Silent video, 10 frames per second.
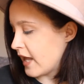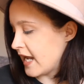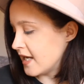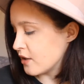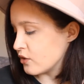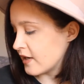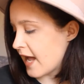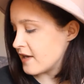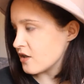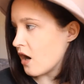Blake, or
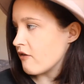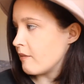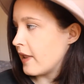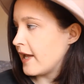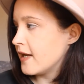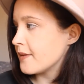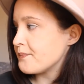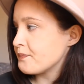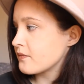Kendara Blake.